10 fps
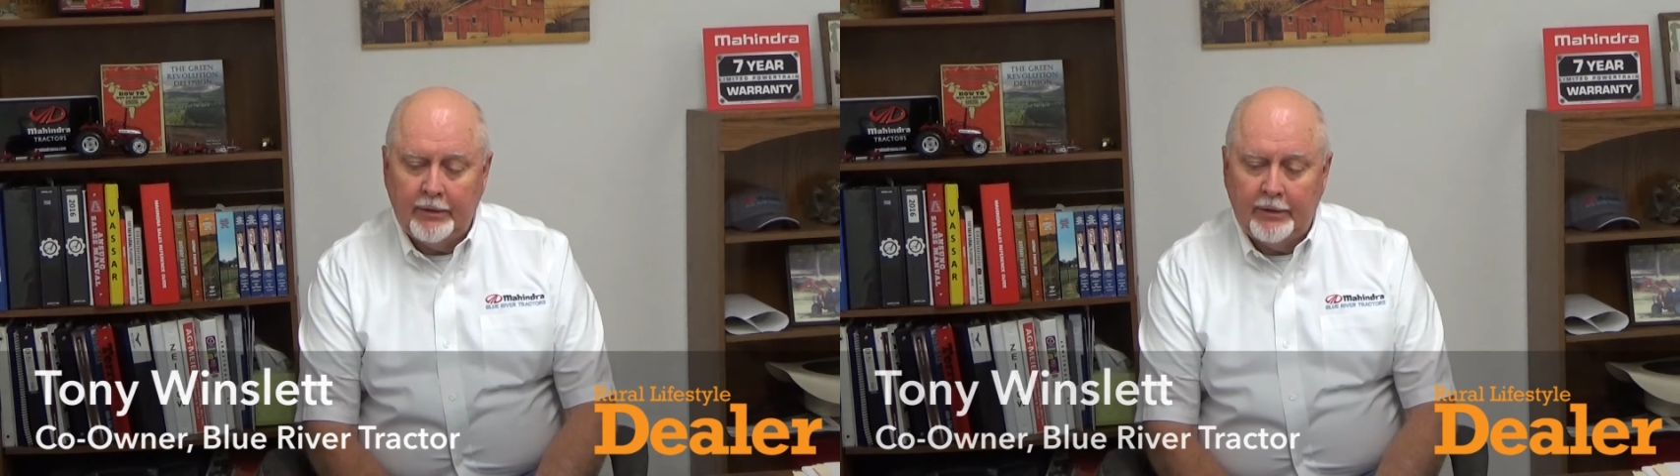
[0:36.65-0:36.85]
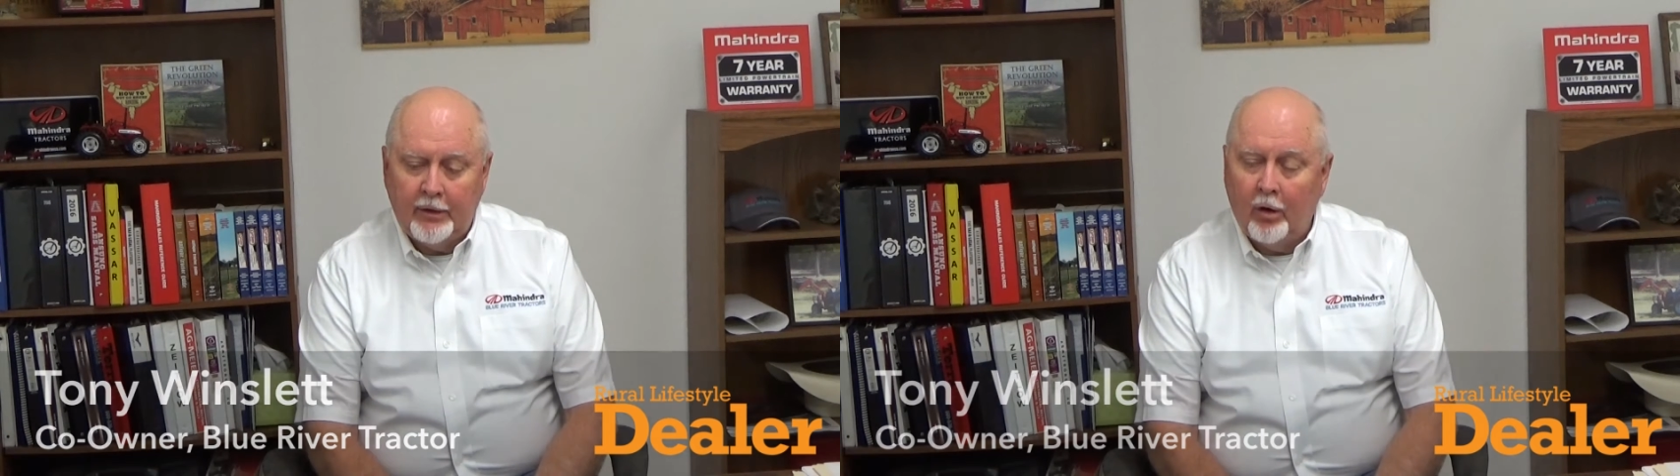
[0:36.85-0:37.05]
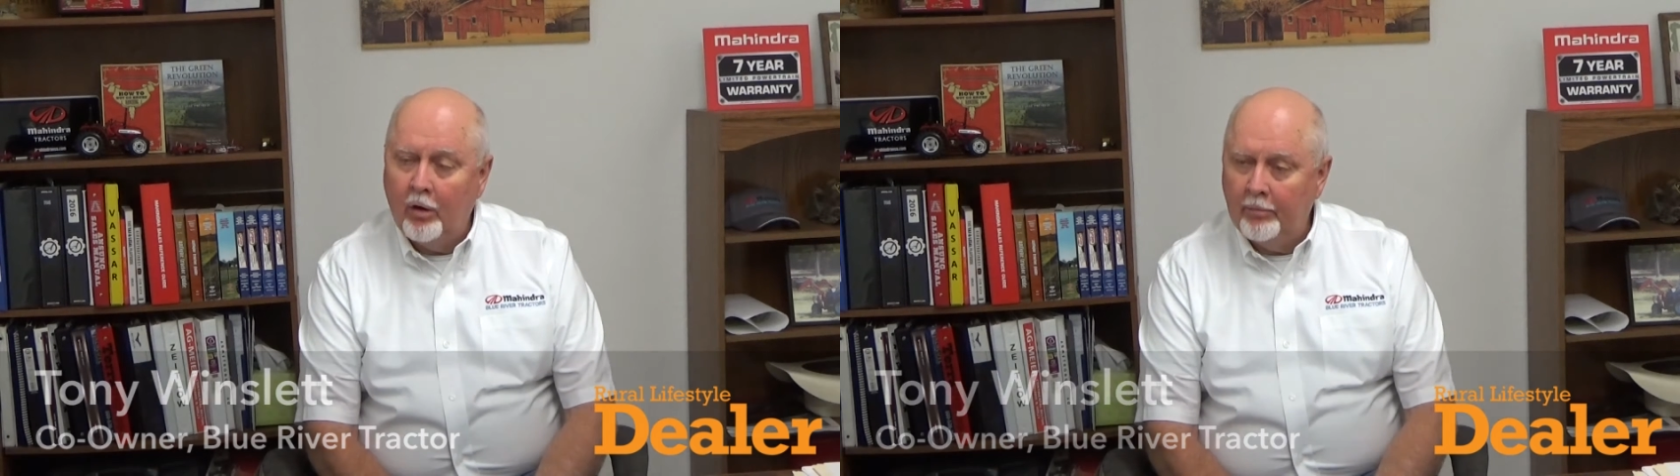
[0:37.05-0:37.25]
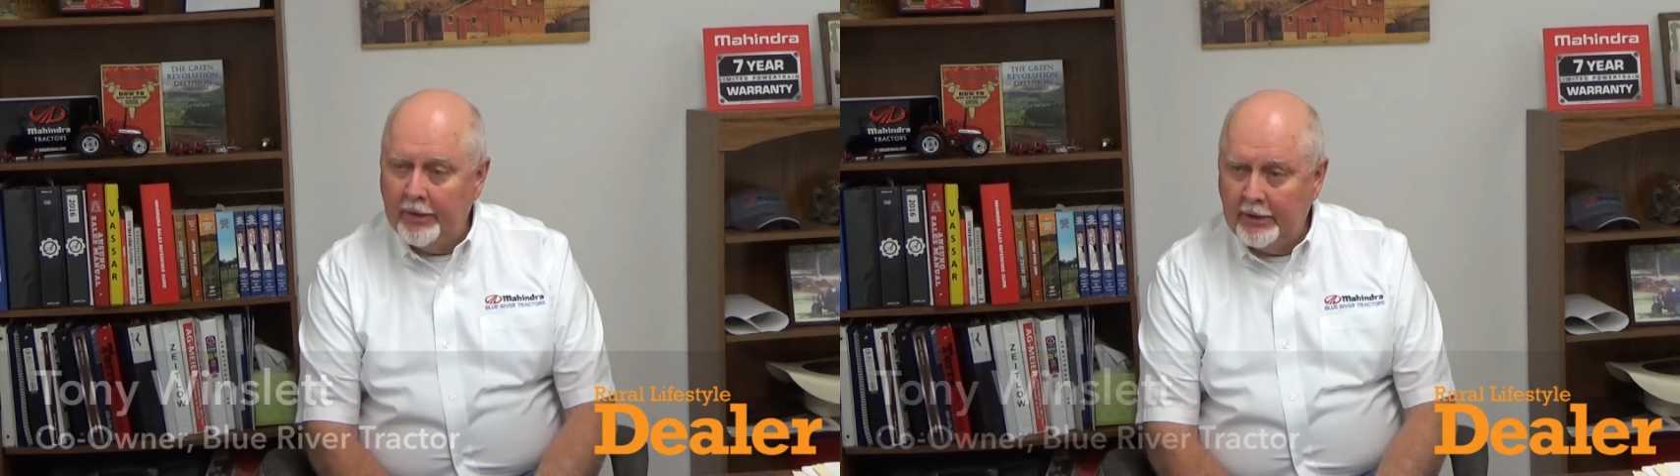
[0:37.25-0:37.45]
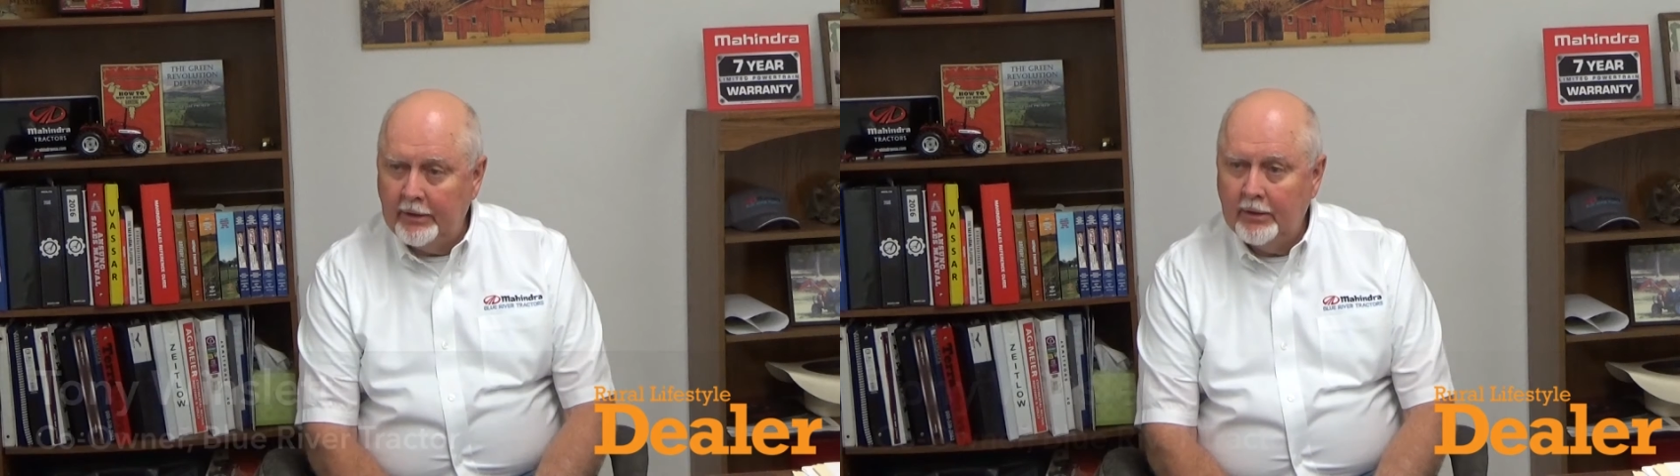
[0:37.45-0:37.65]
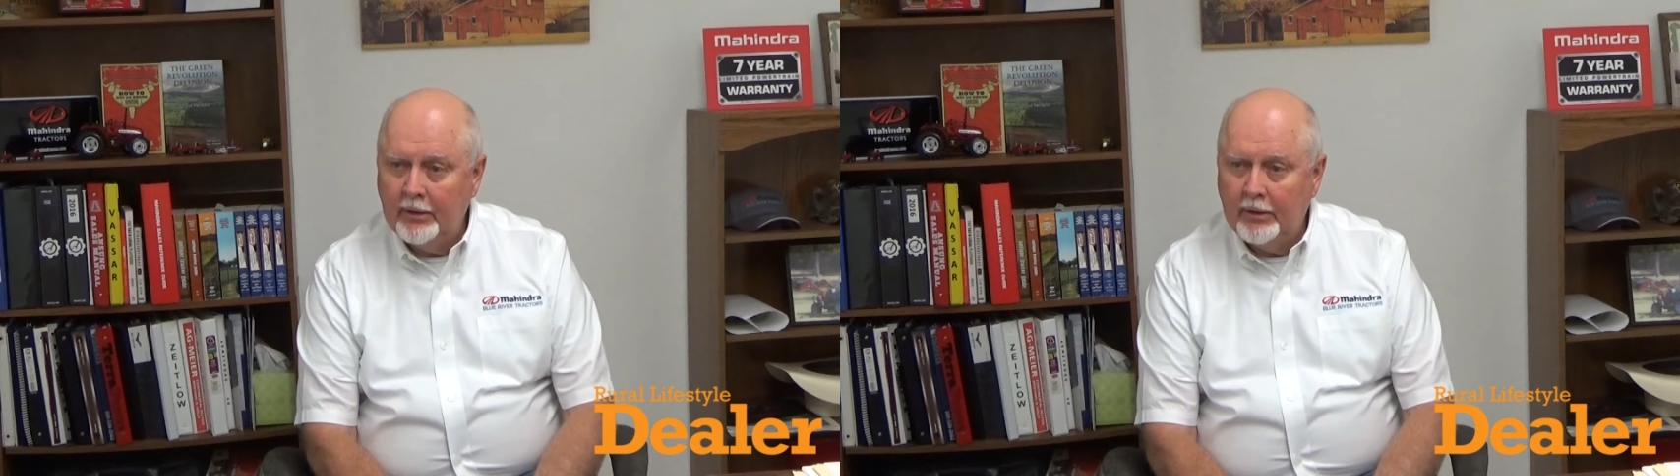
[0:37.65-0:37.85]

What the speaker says: he called me,